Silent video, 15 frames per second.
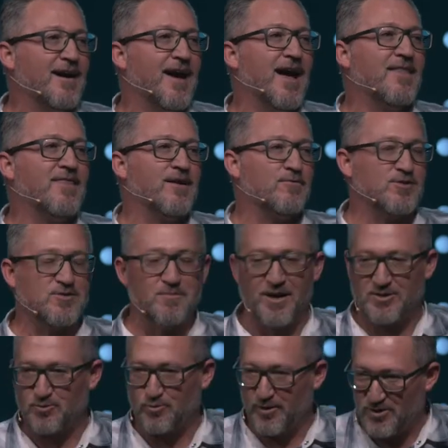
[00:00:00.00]
and there was
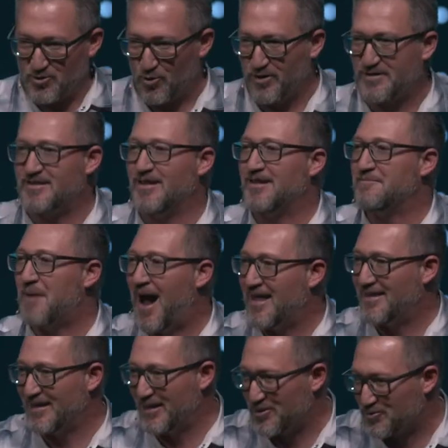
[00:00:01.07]
much rejoicing by
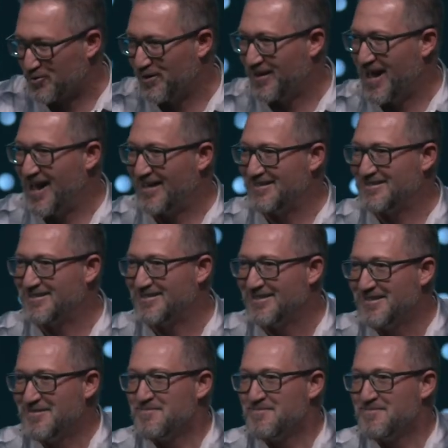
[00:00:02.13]
the Israelites.